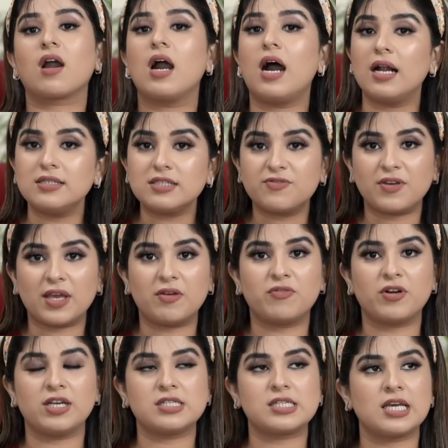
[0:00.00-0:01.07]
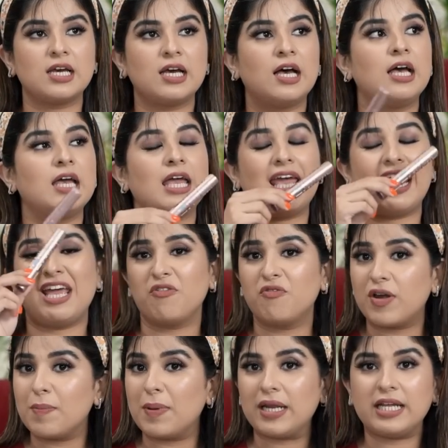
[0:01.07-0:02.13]
cult favorite,
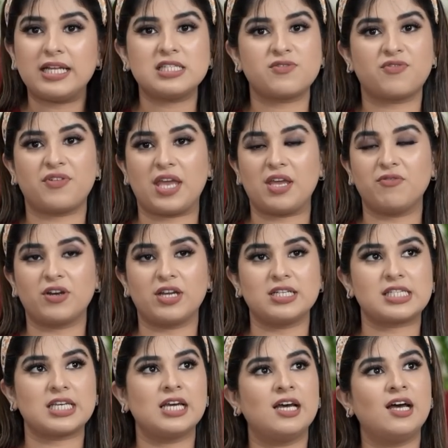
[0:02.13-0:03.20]
everybody's favorite,